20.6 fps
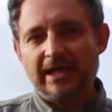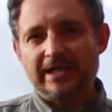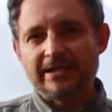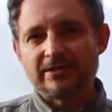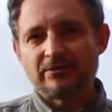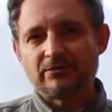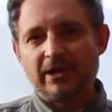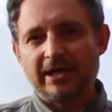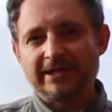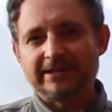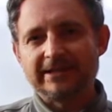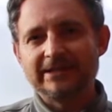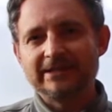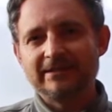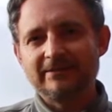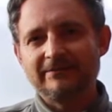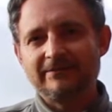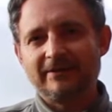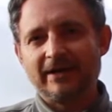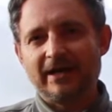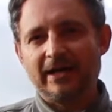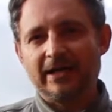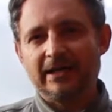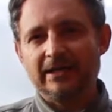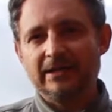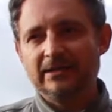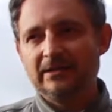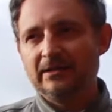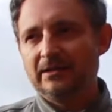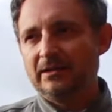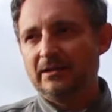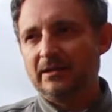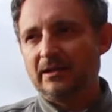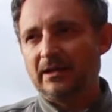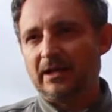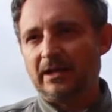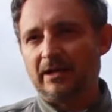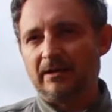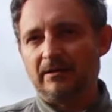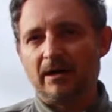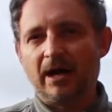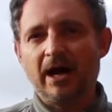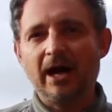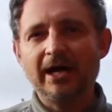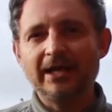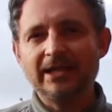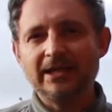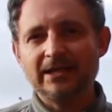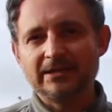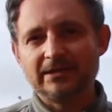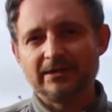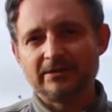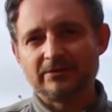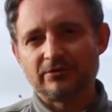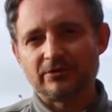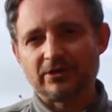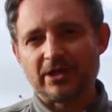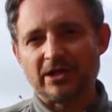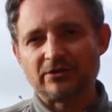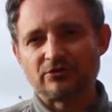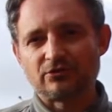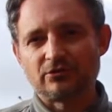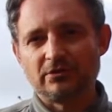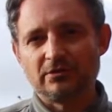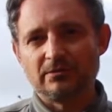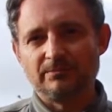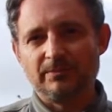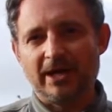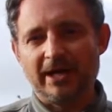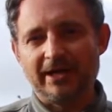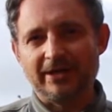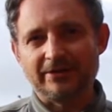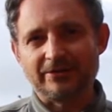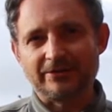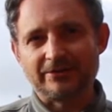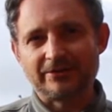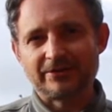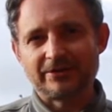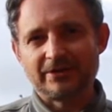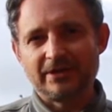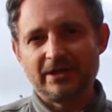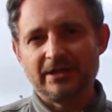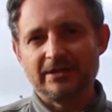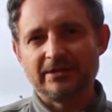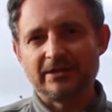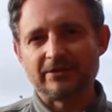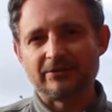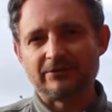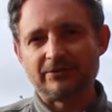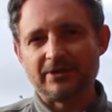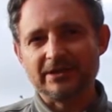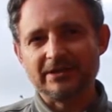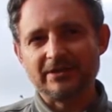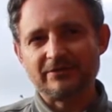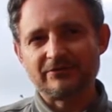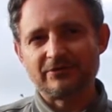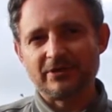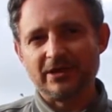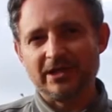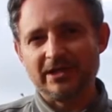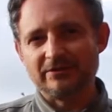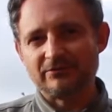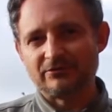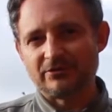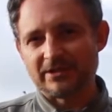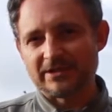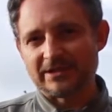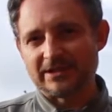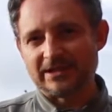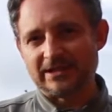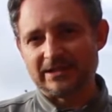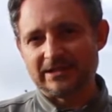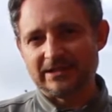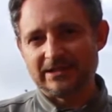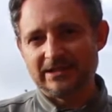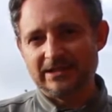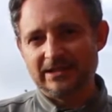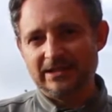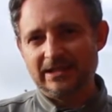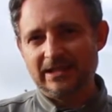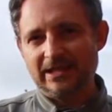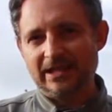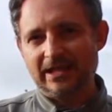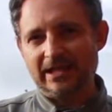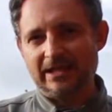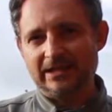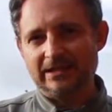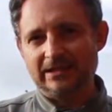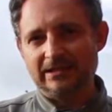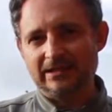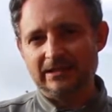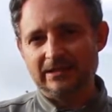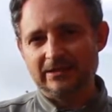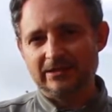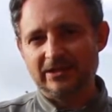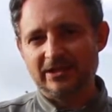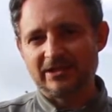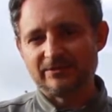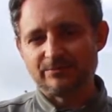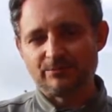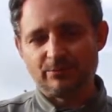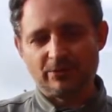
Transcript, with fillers: is to identify uh, high end international buyers that are interested in this